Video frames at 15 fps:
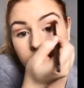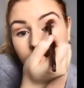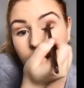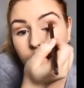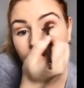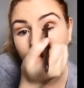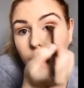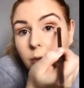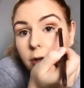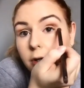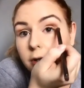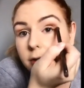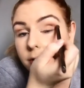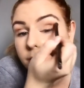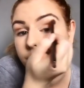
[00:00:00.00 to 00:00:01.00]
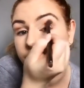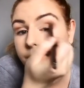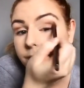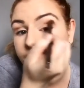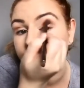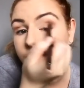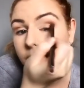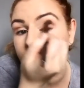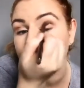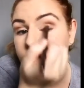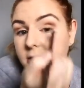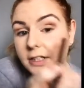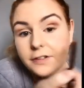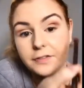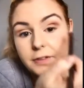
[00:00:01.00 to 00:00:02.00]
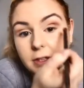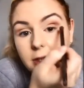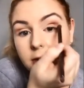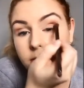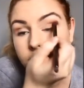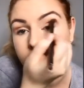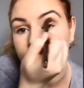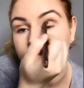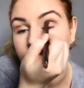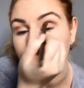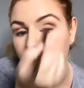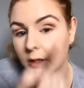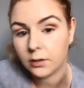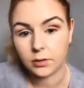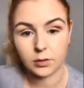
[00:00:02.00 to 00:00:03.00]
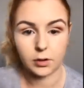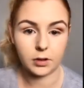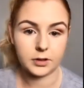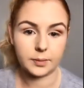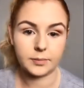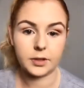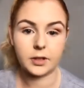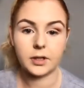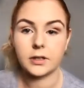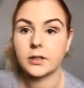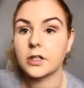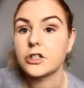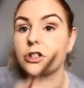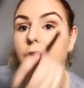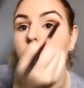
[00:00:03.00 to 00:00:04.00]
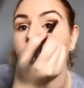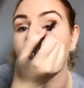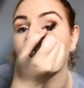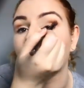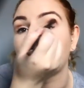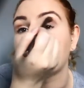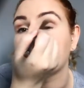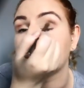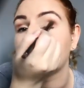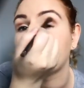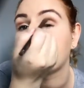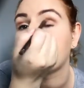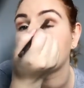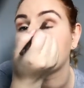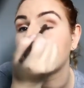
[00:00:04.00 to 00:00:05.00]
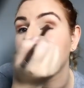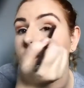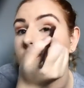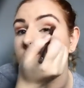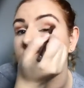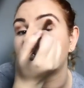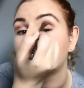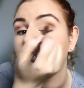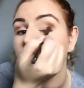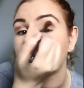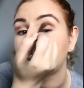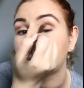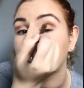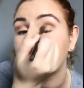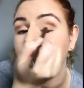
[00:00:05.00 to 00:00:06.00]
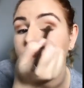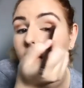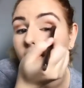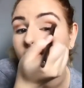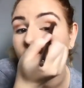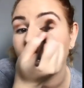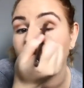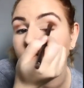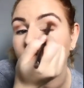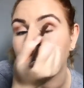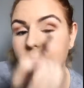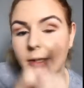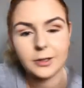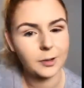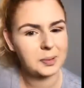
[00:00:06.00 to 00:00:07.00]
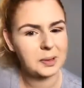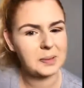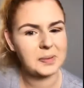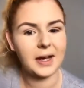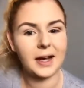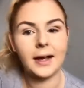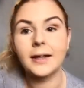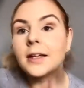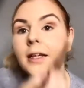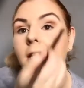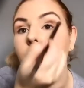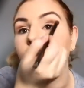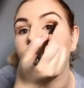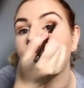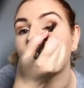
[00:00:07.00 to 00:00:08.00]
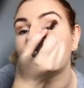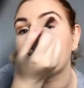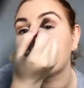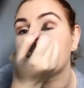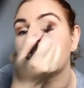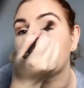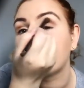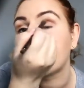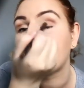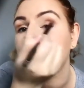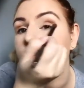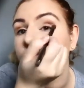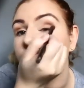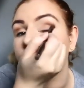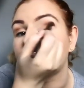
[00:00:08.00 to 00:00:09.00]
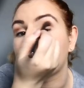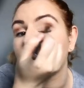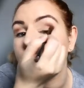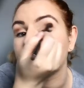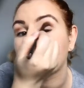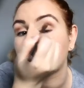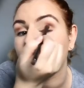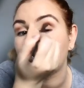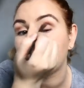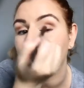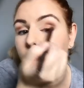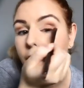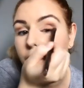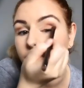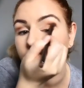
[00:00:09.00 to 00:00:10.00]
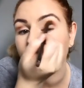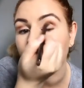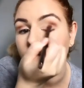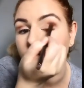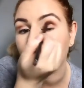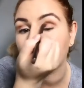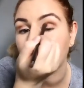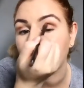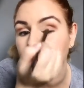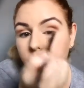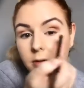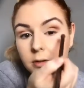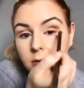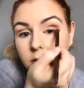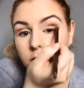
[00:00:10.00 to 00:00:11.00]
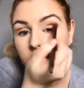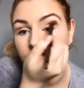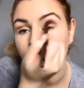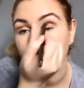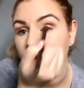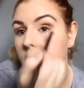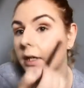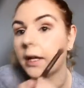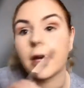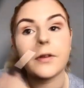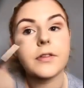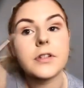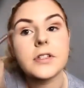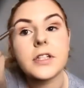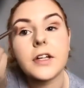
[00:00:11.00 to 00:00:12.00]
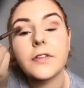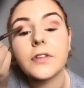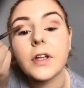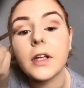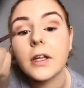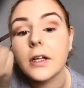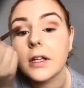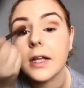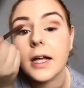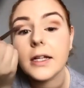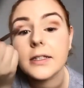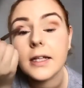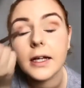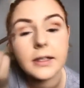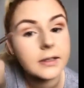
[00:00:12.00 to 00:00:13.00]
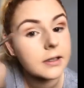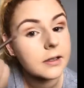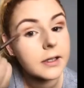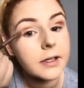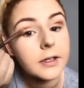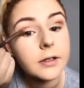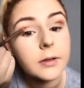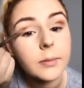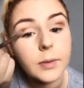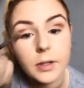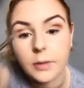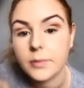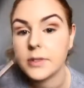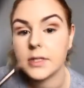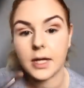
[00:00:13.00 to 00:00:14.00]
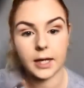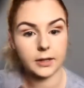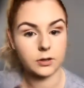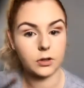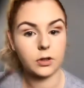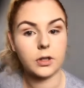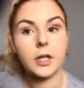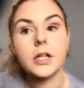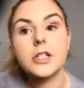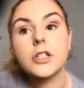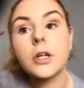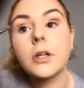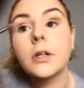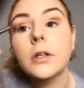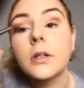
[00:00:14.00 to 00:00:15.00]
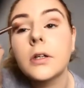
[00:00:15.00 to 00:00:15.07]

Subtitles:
then we're all good. And safely. Oh god, I'm turning into a tutor from college. I'm in a PPI, oh not PPI, was it personal protection outfit or something? I can't remember. Health and safety class that I had to learn while I was at college.